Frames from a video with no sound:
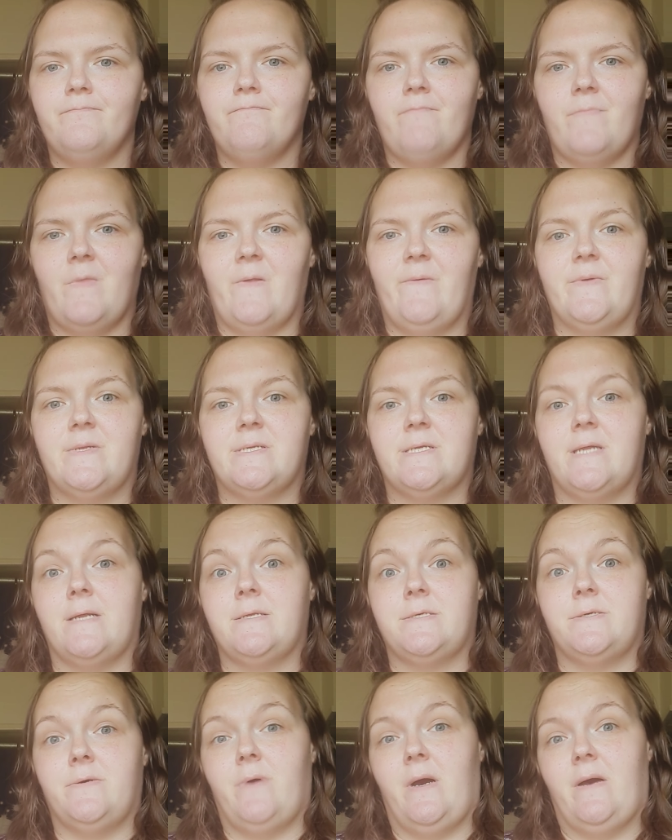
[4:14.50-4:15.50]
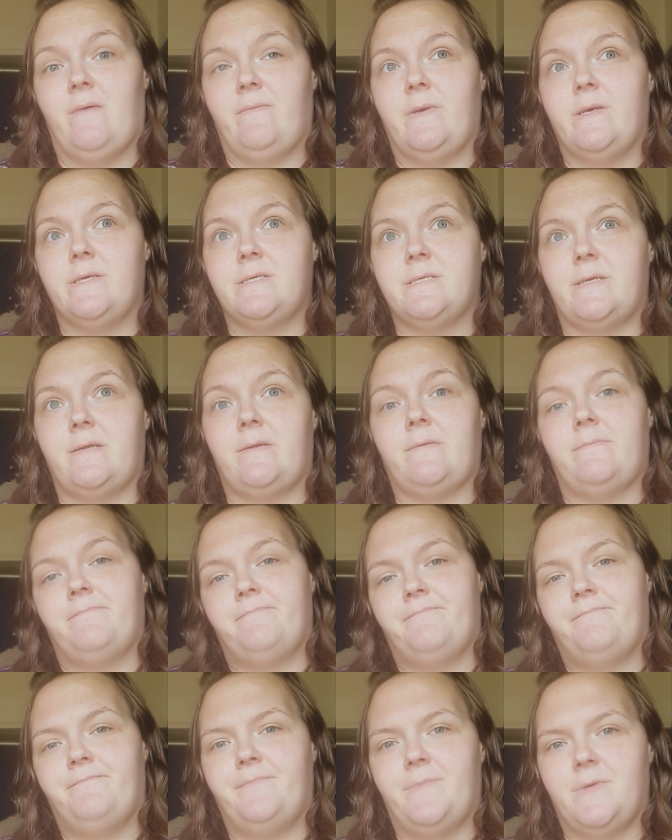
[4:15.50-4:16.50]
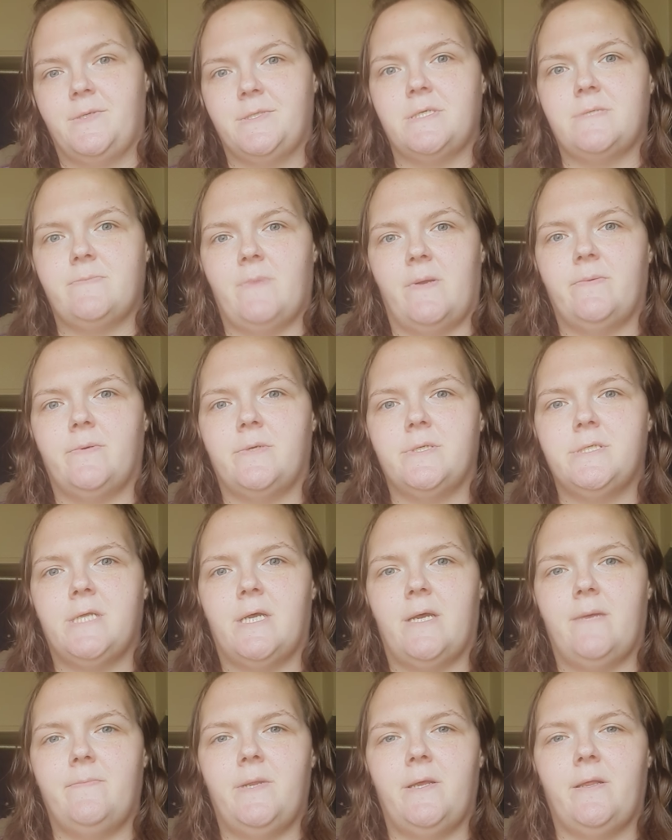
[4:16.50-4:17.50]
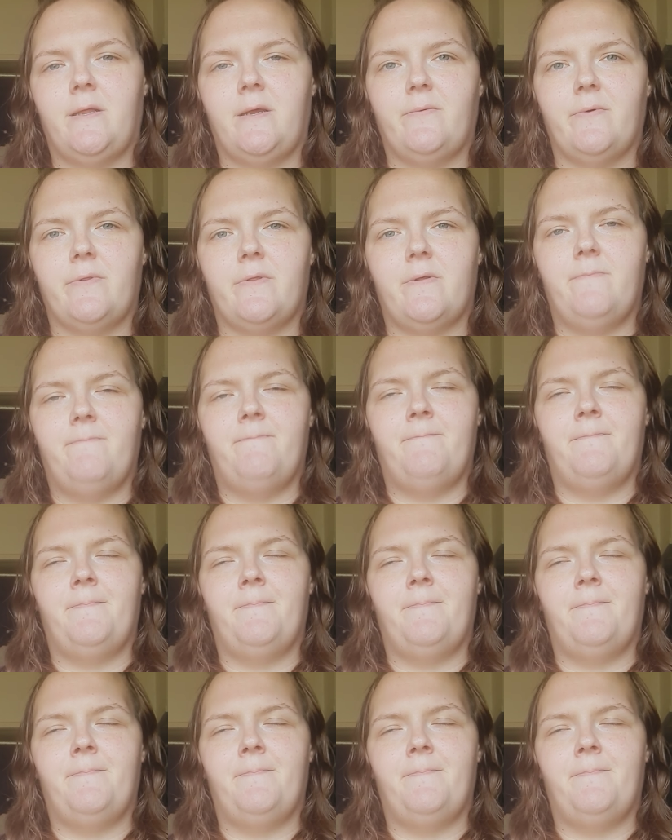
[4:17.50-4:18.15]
If it's not so obvious, then this is my first time dealing with them.